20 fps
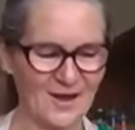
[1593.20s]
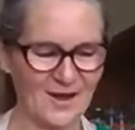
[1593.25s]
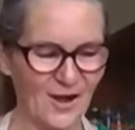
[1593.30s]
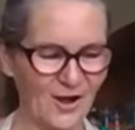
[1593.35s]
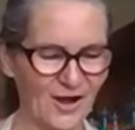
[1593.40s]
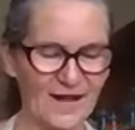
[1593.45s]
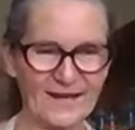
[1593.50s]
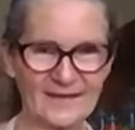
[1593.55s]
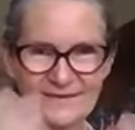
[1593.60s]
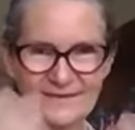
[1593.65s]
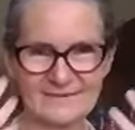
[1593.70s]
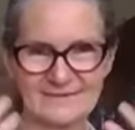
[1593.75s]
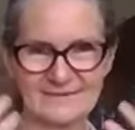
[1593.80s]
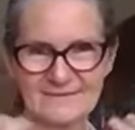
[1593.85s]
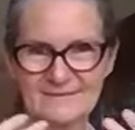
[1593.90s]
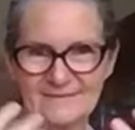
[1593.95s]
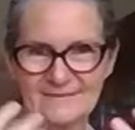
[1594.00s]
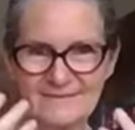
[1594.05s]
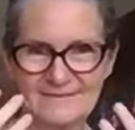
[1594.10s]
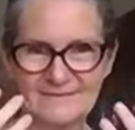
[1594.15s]

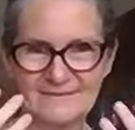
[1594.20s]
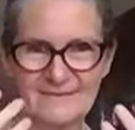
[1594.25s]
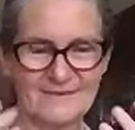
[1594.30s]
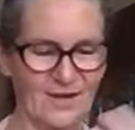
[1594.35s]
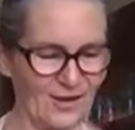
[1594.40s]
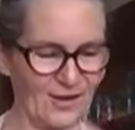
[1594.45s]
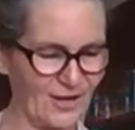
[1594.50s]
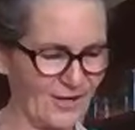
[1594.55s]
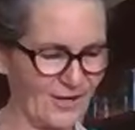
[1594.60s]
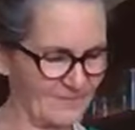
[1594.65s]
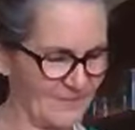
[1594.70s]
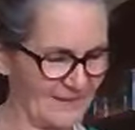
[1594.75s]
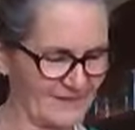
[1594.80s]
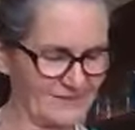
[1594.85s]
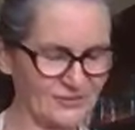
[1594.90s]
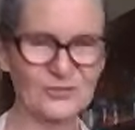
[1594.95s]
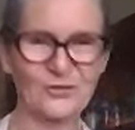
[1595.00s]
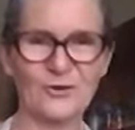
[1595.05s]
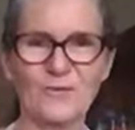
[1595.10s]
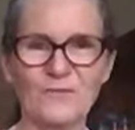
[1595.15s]
I make
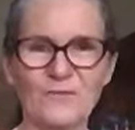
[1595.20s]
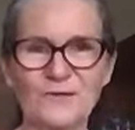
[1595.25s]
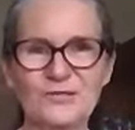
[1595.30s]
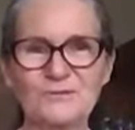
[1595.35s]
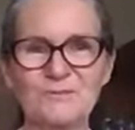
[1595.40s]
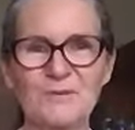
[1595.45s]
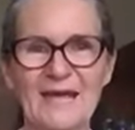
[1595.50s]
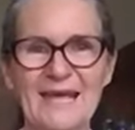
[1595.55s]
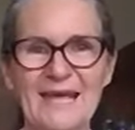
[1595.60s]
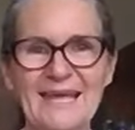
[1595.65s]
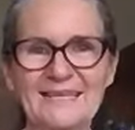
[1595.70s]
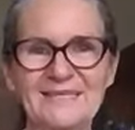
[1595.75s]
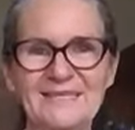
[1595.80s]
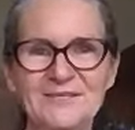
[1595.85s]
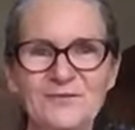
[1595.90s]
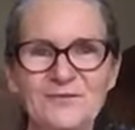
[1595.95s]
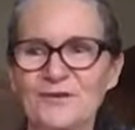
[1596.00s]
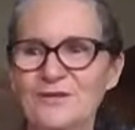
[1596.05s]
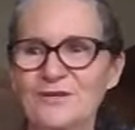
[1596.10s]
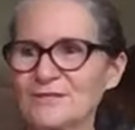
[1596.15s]
sure I wash my
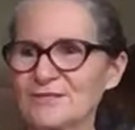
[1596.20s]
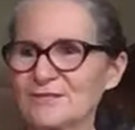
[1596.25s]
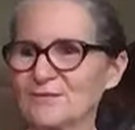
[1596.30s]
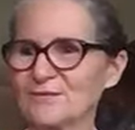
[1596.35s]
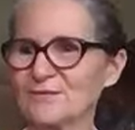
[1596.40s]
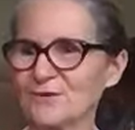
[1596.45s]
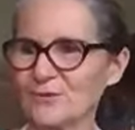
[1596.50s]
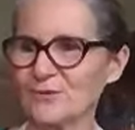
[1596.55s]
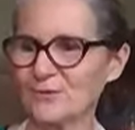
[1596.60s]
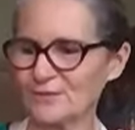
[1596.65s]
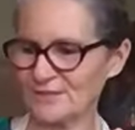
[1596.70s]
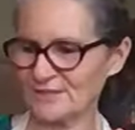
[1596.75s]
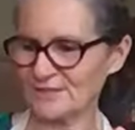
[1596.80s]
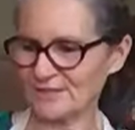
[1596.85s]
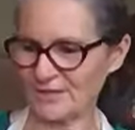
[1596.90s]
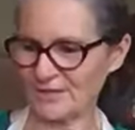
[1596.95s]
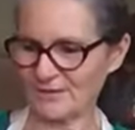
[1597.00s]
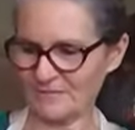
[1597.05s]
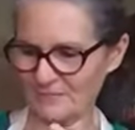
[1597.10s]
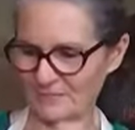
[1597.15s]
hands first, of course,
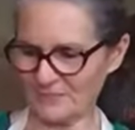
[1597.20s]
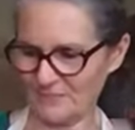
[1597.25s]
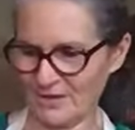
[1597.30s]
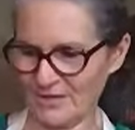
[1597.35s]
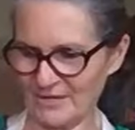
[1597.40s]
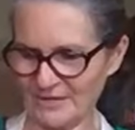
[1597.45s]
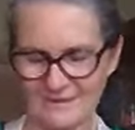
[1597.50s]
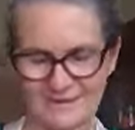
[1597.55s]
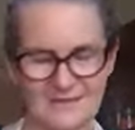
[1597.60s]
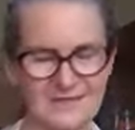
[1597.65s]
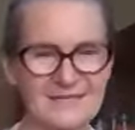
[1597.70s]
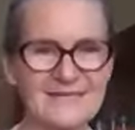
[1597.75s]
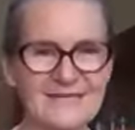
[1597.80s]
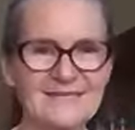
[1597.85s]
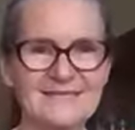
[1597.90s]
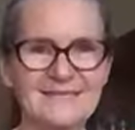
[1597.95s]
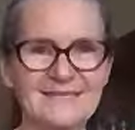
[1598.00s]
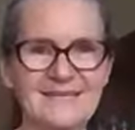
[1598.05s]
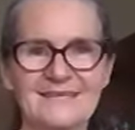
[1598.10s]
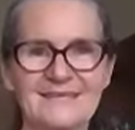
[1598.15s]
and my ghee
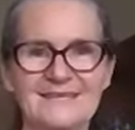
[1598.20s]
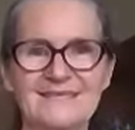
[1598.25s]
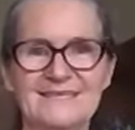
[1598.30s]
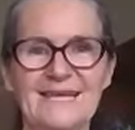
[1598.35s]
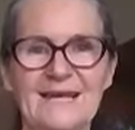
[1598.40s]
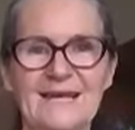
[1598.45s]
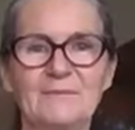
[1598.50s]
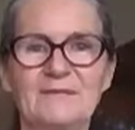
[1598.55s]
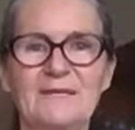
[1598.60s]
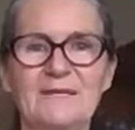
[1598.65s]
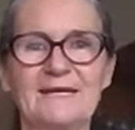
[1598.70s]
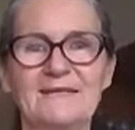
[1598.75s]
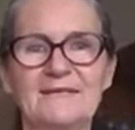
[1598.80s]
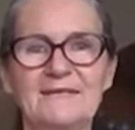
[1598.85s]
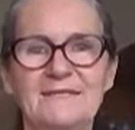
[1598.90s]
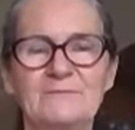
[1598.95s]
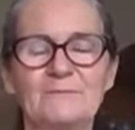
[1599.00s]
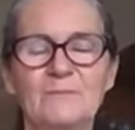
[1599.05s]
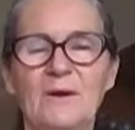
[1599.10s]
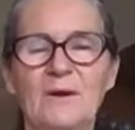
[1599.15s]
is
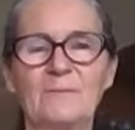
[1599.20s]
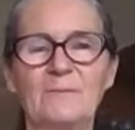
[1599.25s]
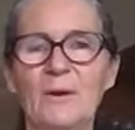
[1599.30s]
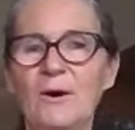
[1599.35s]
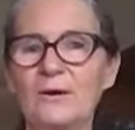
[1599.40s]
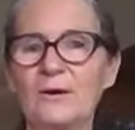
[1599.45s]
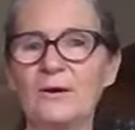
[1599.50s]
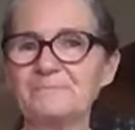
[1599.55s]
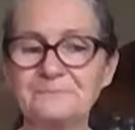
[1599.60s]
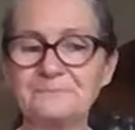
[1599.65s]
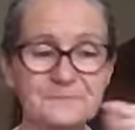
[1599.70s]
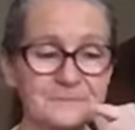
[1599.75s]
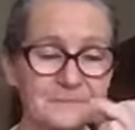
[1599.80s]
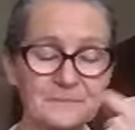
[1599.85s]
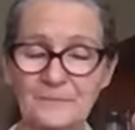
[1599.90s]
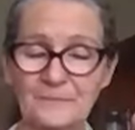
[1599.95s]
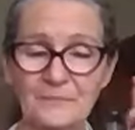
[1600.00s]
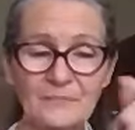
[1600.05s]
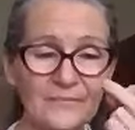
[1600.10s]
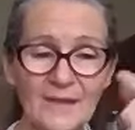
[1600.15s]
uncontaminated in my pot.
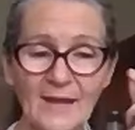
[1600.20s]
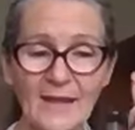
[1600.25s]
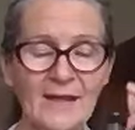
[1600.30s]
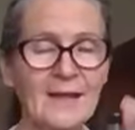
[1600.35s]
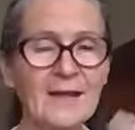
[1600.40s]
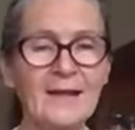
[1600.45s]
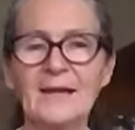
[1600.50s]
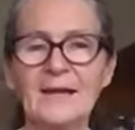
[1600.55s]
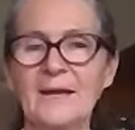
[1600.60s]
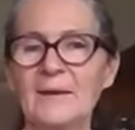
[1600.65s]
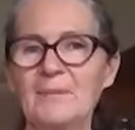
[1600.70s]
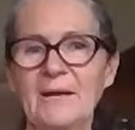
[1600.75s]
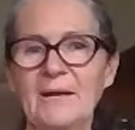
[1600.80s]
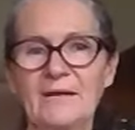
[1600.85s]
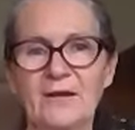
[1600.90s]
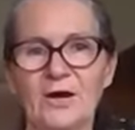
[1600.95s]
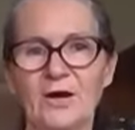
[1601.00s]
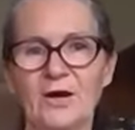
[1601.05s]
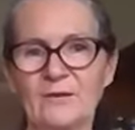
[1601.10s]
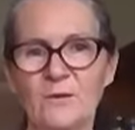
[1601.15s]

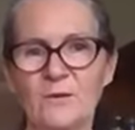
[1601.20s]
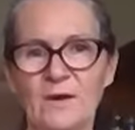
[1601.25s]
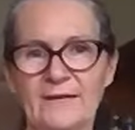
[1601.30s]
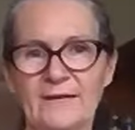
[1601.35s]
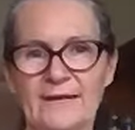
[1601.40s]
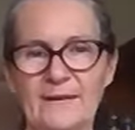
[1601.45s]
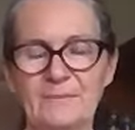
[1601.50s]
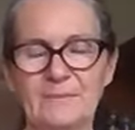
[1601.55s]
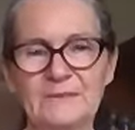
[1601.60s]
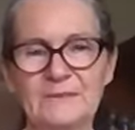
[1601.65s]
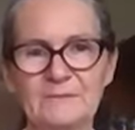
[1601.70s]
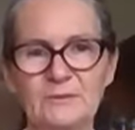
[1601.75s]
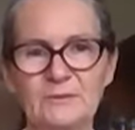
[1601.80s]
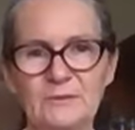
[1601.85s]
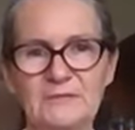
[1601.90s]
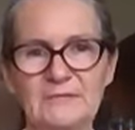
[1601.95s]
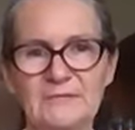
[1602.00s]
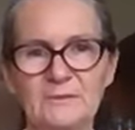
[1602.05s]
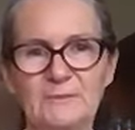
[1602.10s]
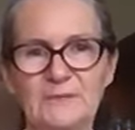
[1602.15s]
But I quite happily put
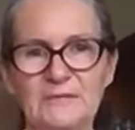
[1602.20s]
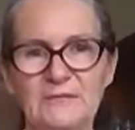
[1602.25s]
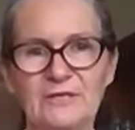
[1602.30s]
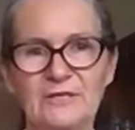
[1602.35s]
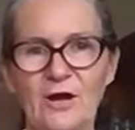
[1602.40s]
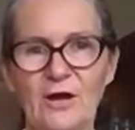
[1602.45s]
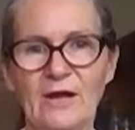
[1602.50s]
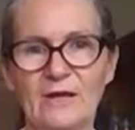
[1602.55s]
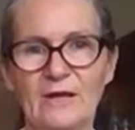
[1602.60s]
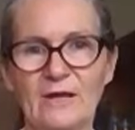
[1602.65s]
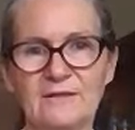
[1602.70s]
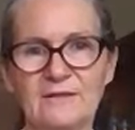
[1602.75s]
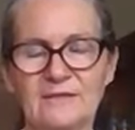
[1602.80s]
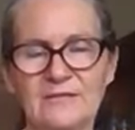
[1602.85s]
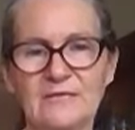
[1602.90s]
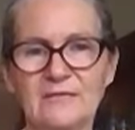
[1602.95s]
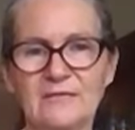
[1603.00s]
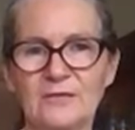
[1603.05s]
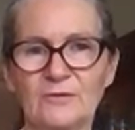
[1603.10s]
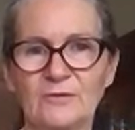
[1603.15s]
a little bit of
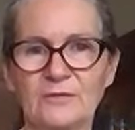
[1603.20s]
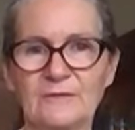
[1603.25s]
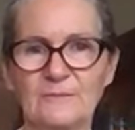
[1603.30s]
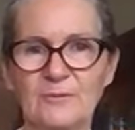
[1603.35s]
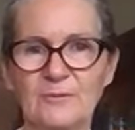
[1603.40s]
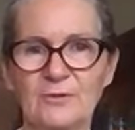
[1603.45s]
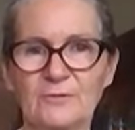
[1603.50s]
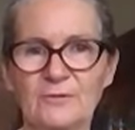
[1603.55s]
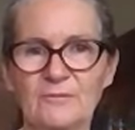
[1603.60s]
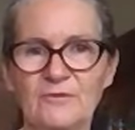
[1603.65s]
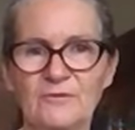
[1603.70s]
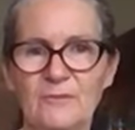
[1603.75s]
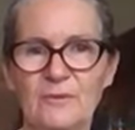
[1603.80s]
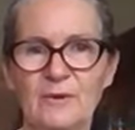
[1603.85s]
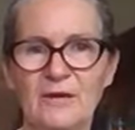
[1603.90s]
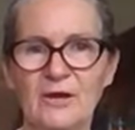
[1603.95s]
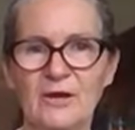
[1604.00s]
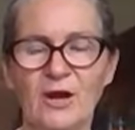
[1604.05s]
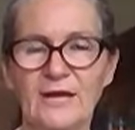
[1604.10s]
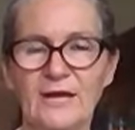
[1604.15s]
ghee along the bottom of
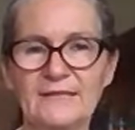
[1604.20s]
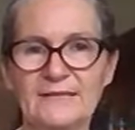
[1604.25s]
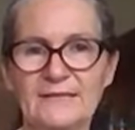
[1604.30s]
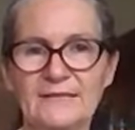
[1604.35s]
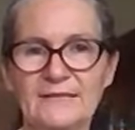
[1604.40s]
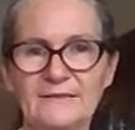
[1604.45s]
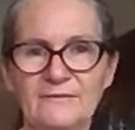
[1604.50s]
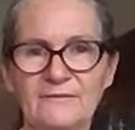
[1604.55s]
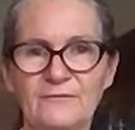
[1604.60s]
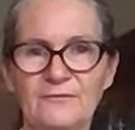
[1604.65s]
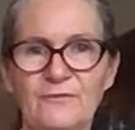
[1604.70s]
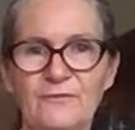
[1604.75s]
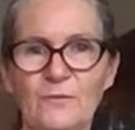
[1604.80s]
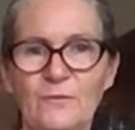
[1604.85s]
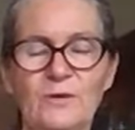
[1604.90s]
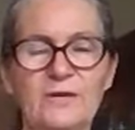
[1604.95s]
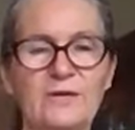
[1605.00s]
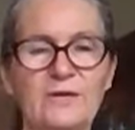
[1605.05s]
my eyelid for